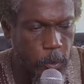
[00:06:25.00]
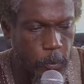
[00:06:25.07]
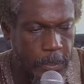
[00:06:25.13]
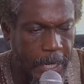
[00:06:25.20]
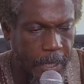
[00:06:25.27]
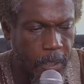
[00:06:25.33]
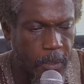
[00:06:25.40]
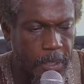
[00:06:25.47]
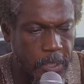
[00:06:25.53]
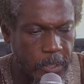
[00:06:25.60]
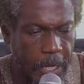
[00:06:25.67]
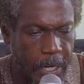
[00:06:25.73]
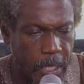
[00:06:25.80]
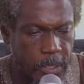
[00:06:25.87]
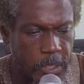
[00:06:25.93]
to tackle the
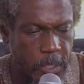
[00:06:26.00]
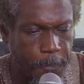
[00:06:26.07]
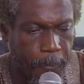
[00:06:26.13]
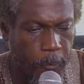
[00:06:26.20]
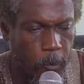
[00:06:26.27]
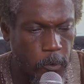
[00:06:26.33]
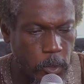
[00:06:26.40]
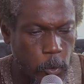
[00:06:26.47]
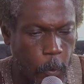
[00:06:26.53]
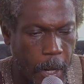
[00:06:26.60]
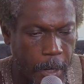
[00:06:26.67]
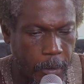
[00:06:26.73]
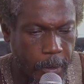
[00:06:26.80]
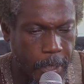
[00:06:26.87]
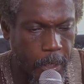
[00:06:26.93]
challenges posed to our
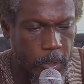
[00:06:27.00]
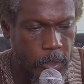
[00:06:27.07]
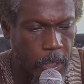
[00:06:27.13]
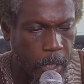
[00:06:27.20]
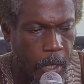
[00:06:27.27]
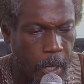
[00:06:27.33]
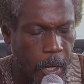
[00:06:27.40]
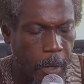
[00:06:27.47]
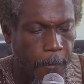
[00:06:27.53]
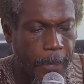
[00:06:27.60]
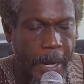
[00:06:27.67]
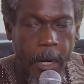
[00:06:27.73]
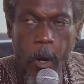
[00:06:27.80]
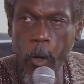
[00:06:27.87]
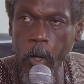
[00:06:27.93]
agriculture
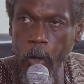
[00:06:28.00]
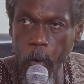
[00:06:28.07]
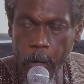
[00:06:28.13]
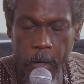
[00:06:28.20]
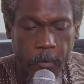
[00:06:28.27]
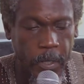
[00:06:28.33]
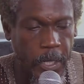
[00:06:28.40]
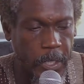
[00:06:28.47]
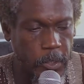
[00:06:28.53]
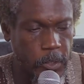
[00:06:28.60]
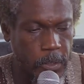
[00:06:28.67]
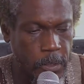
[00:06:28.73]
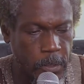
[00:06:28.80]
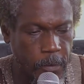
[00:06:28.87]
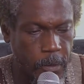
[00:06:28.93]
by low
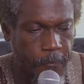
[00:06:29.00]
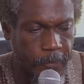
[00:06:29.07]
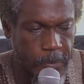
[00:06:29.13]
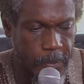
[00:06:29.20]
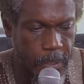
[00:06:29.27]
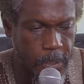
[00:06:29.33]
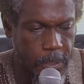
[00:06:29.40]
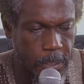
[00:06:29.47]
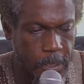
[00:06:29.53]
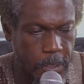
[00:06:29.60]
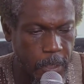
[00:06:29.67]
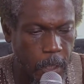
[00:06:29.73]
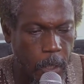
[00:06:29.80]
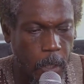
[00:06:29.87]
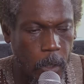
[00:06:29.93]
irrigation facilities,
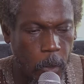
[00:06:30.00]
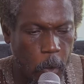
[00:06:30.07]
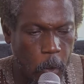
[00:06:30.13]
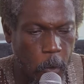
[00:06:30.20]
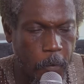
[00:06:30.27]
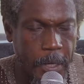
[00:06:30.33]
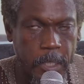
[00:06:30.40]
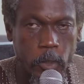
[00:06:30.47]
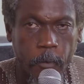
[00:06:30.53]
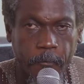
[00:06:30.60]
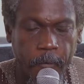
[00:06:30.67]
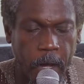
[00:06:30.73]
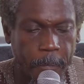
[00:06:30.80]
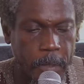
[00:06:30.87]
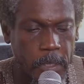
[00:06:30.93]
low credit to
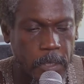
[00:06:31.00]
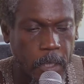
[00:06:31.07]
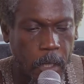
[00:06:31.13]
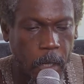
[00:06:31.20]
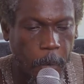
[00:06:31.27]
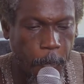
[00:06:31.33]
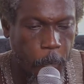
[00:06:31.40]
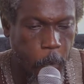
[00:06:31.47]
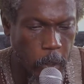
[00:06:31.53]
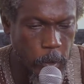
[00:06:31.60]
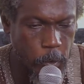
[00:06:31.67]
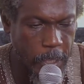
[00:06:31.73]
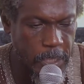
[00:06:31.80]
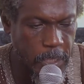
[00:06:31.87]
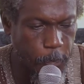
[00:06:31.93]
farmers, poor
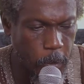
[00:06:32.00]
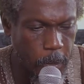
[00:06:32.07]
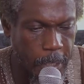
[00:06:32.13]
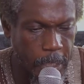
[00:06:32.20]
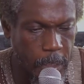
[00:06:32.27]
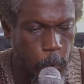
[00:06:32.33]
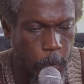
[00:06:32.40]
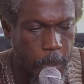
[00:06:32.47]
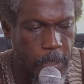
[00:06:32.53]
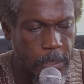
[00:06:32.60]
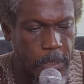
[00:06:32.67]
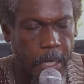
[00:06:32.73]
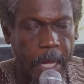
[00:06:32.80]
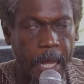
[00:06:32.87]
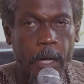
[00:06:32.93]
transport networks,
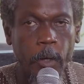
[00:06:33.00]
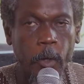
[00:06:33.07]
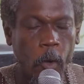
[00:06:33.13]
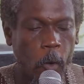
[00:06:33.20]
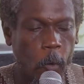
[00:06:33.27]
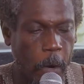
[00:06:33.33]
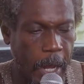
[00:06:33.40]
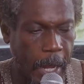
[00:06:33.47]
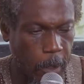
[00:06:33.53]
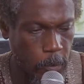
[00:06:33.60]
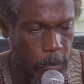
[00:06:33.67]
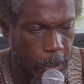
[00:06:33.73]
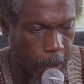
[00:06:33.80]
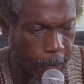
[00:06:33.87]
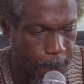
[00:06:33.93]
and no
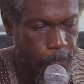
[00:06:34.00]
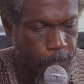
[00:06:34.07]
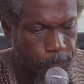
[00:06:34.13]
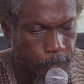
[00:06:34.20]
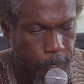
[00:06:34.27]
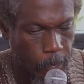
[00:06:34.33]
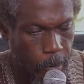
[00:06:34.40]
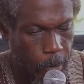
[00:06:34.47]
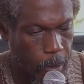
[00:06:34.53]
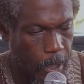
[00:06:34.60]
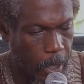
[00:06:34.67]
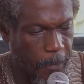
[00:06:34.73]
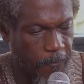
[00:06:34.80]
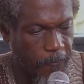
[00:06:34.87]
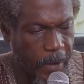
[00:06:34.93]
warehousing.
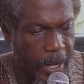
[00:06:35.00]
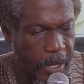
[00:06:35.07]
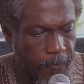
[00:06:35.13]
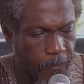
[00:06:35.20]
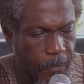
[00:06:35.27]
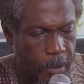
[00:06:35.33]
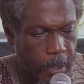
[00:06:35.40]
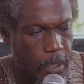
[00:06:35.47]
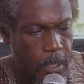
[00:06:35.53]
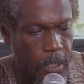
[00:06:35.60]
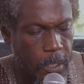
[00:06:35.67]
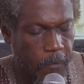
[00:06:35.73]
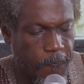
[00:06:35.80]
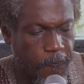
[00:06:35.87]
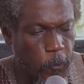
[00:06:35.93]
Number 5,
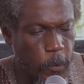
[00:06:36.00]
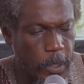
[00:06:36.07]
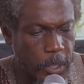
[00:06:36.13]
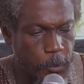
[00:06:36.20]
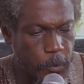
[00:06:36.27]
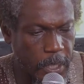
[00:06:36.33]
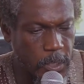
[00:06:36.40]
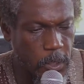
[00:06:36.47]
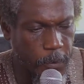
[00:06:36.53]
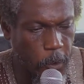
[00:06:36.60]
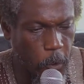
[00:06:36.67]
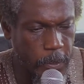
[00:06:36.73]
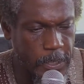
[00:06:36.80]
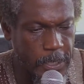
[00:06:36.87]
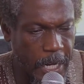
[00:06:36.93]
the Food and Drugs
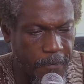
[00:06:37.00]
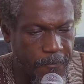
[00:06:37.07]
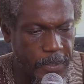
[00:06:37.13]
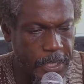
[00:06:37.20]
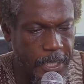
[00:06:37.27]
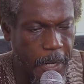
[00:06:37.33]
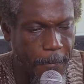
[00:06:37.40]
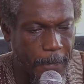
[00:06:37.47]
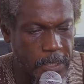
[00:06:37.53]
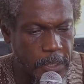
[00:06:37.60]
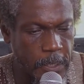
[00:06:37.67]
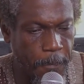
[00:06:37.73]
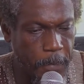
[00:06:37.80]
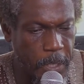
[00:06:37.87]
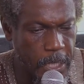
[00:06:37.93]
Authority, FDA, must
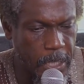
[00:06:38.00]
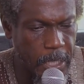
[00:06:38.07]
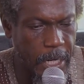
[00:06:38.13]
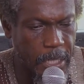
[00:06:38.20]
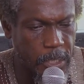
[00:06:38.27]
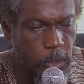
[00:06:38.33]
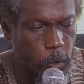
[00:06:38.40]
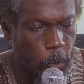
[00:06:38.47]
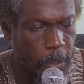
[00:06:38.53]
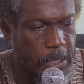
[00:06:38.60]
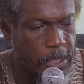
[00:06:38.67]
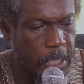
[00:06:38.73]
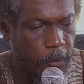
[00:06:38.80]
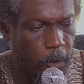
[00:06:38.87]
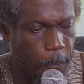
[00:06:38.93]
immediately assure the
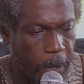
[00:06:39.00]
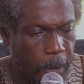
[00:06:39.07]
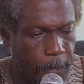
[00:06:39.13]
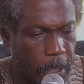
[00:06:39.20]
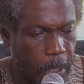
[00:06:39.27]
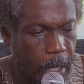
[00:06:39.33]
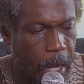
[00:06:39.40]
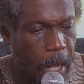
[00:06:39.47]
general public